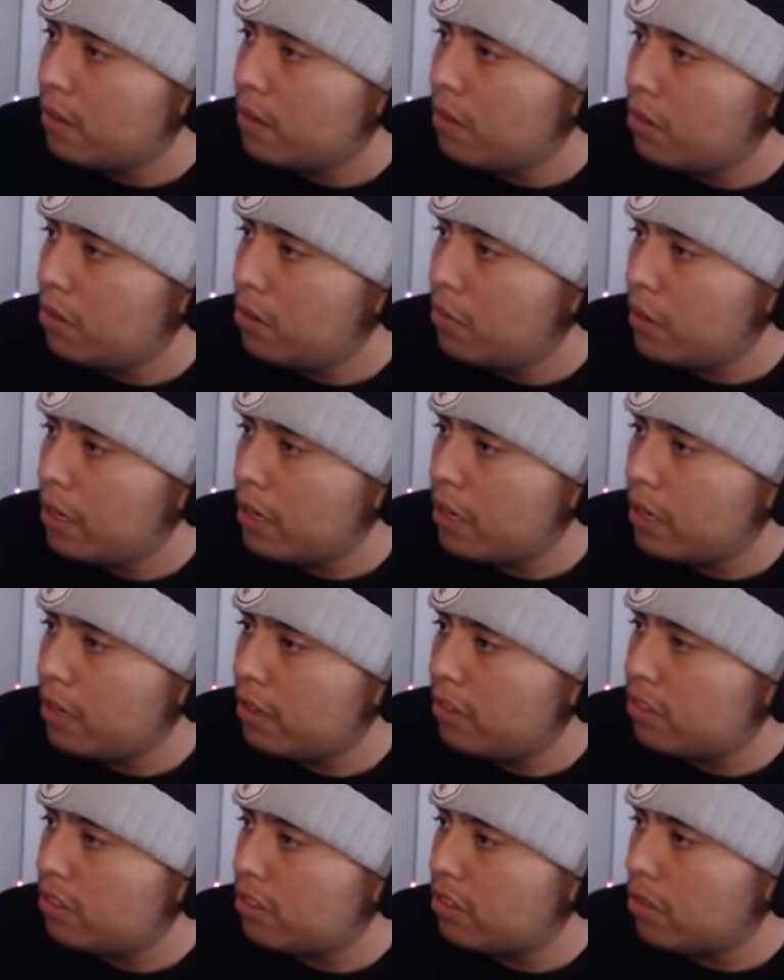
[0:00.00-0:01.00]
On oh, my
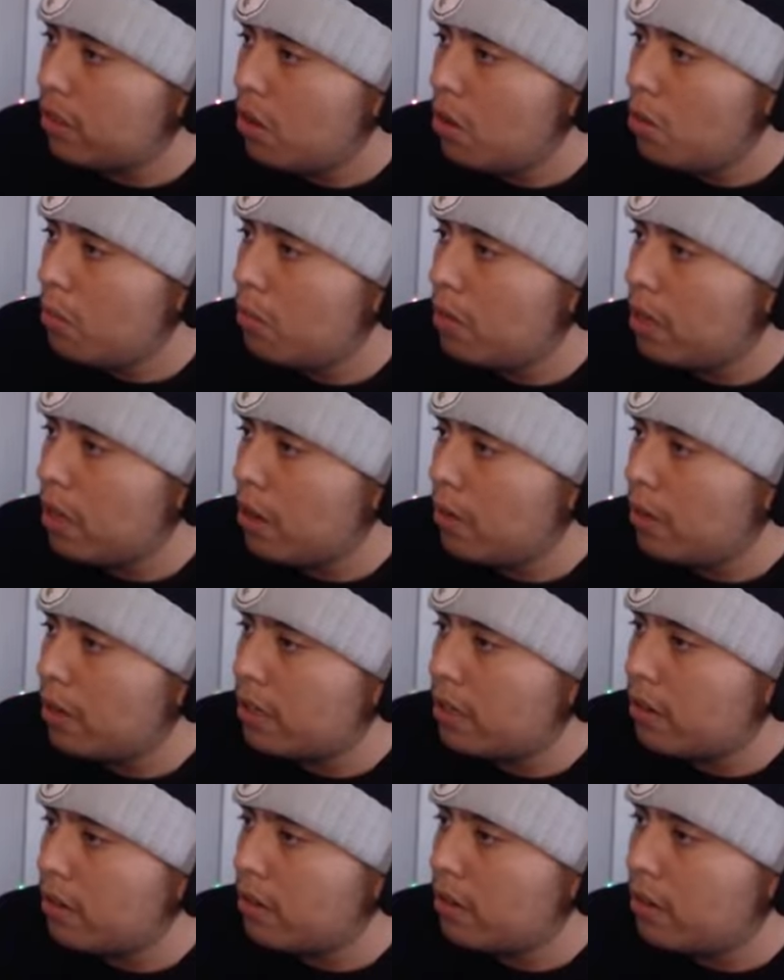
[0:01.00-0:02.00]
days. Oh god, right there.